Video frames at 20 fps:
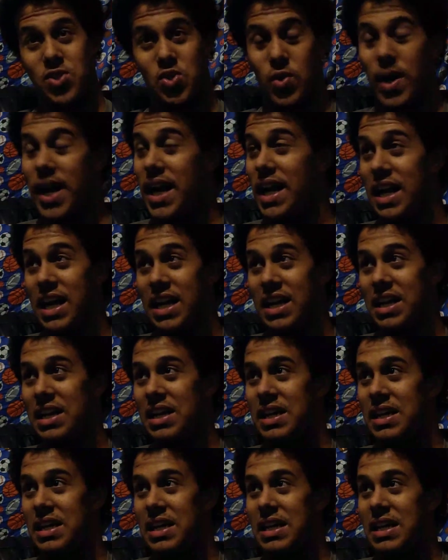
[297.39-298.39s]
training
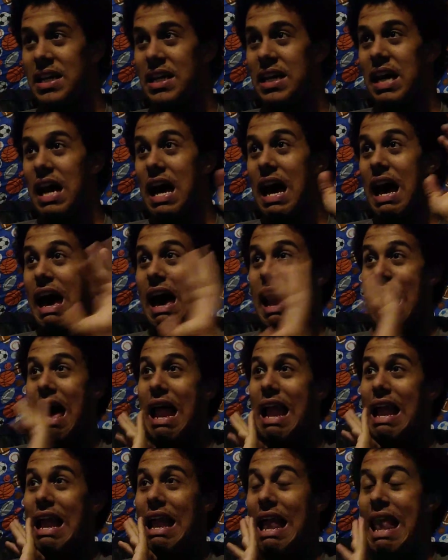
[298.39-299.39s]

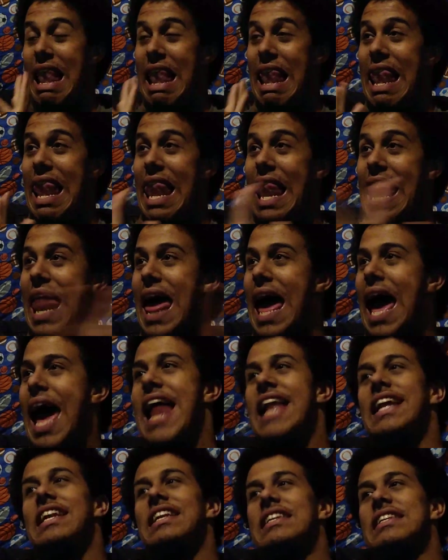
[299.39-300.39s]
a
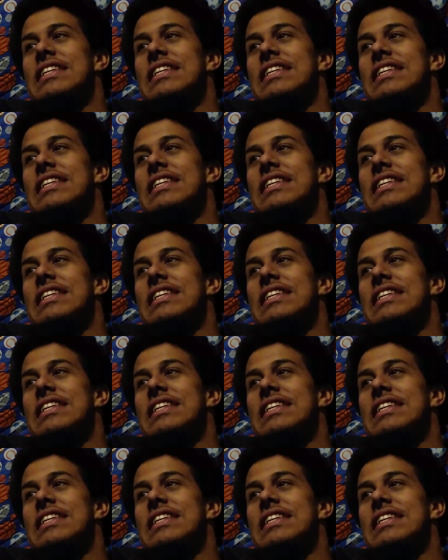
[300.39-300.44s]
lot.